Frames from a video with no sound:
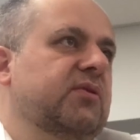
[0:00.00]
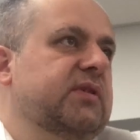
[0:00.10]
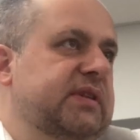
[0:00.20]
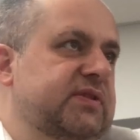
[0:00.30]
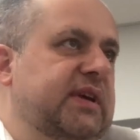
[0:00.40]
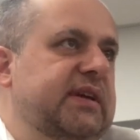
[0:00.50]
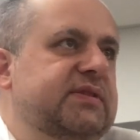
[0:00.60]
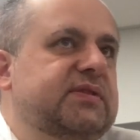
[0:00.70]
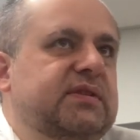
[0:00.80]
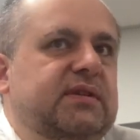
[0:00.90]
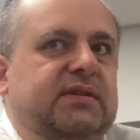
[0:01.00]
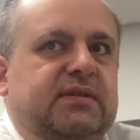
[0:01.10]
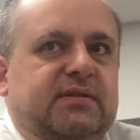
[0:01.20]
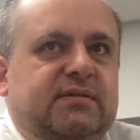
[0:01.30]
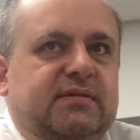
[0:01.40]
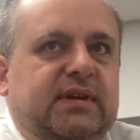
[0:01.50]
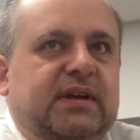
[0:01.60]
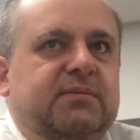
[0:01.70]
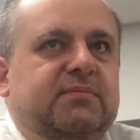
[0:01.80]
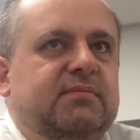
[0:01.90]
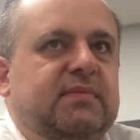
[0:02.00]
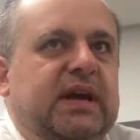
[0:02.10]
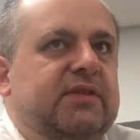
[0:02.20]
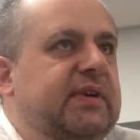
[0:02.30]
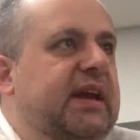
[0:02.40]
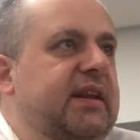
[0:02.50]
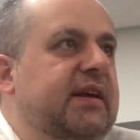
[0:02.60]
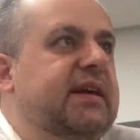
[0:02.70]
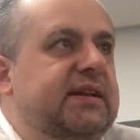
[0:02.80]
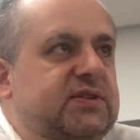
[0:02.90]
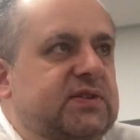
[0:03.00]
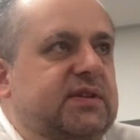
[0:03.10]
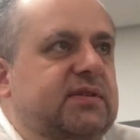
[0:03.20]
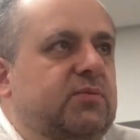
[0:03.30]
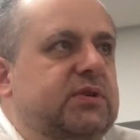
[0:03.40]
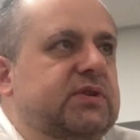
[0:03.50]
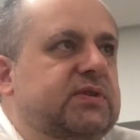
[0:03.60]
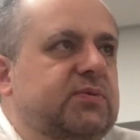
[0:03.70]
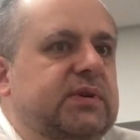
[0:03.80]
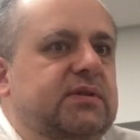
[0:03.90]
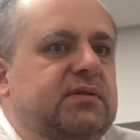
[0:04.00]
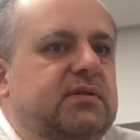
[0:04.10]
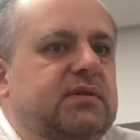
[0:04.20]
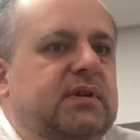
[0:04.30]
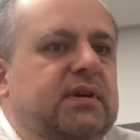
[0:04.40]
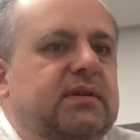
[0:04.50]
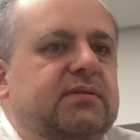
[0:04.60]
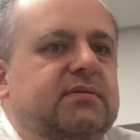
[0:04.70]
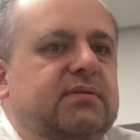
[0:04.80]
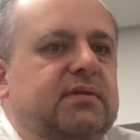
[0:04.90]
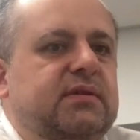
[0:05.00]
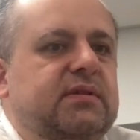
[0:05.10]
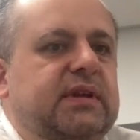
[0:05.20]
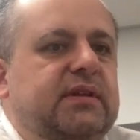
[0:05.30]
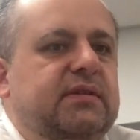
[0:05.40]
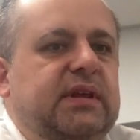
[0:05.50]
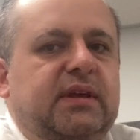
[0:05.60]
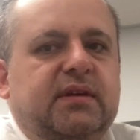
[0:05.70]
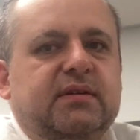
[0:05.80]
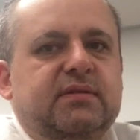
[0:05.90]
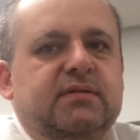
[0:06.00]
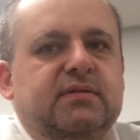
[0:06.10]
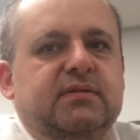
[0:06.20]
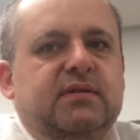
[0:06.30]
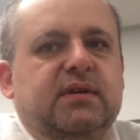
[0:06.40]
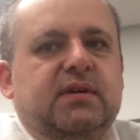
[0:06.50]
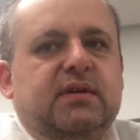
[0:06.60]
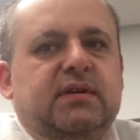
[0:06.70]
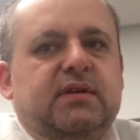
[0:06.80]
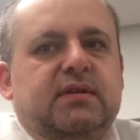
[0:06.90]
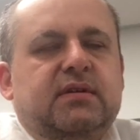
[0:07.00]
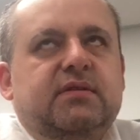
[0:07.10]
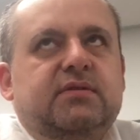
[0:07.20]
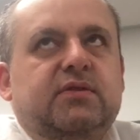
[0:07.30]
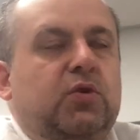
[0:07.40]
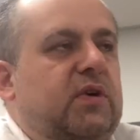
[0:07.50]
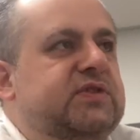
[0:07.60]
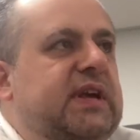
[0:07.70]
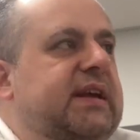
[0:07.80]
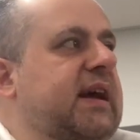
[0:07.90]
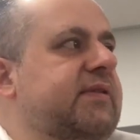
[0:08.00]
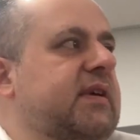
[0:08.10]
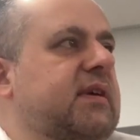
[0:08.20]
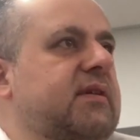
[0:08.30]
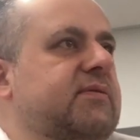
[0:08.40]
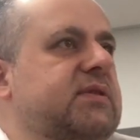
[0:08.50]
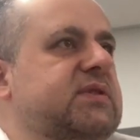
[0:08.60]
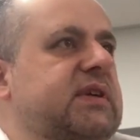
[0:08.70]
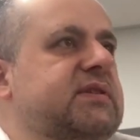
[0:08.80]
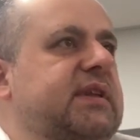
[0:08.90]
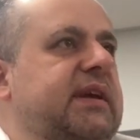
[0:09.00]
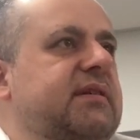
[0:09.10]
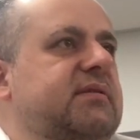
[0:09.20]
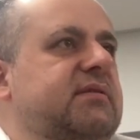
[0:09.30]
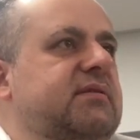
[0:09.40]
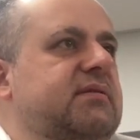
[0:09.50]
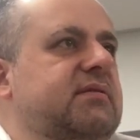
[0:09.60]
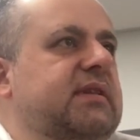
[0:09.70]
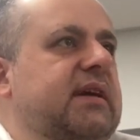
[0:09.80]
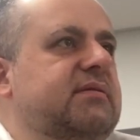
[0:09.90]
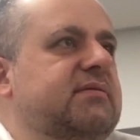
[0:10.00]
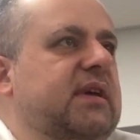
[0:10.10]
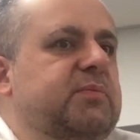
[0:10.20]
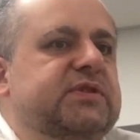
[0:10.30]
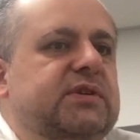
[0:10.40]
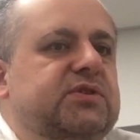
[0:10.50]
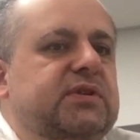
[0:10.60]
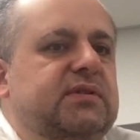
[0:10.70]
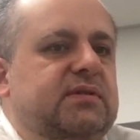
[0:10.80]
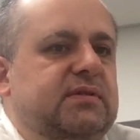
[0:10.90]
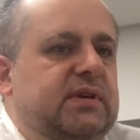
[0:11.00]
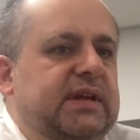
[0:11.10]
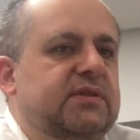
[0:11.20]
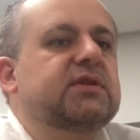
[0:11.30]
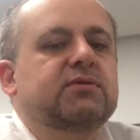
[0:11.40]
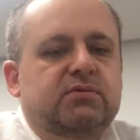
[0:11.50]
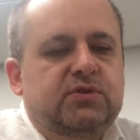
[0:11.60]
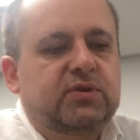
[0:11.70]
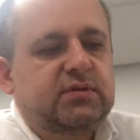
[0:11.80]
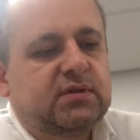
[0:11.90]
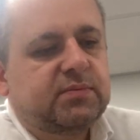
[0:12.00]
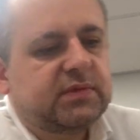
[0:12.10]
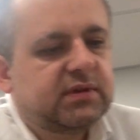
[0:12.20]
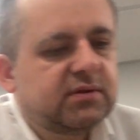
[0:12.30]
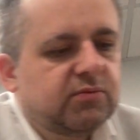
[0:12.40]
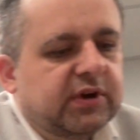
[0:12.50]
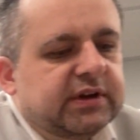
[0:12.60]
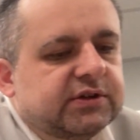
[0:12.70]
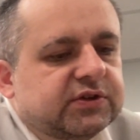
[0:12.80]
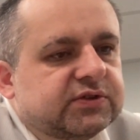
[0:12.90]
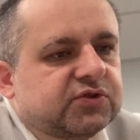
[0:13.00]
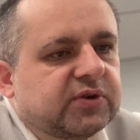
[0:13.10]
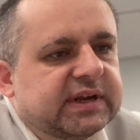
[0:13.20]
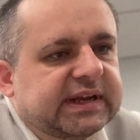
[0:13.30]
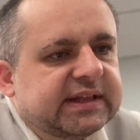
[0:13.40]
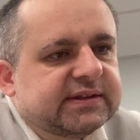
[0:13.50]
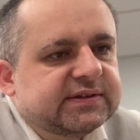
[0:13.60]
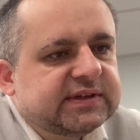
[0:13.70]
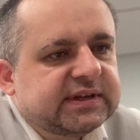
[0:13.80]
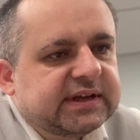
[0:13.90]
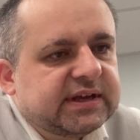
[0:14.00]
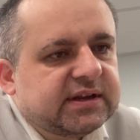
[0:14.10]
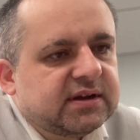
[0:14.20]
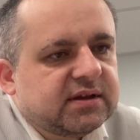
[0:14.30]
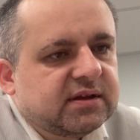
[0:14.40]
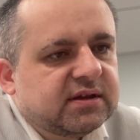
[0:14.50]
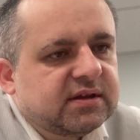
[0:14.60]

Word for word: or in this case, um, advocating against, which is what uh, the, the uh, New York State Catholic Conference has taken that, that position against. Oh, sure. We're going to just try to get this in again.